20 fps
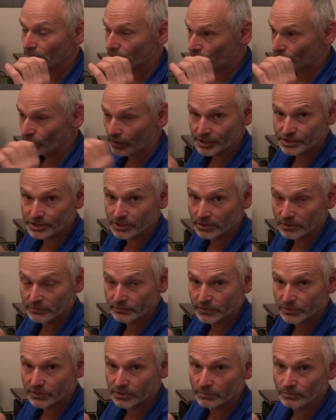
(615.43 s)
crashing of
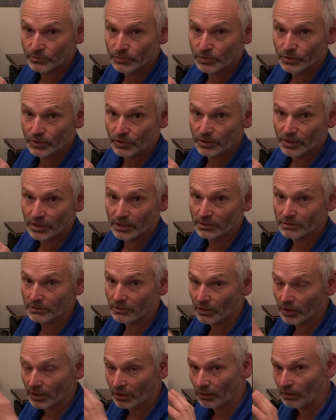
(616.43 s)
the computer
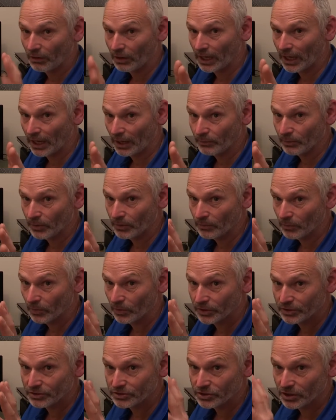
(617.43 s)
like I had with
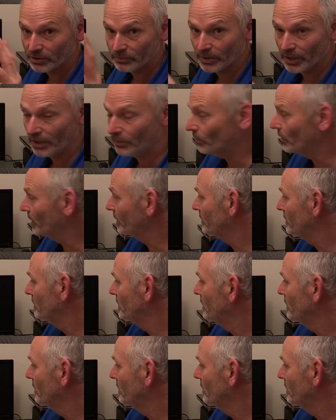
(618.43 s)
my cheap end one.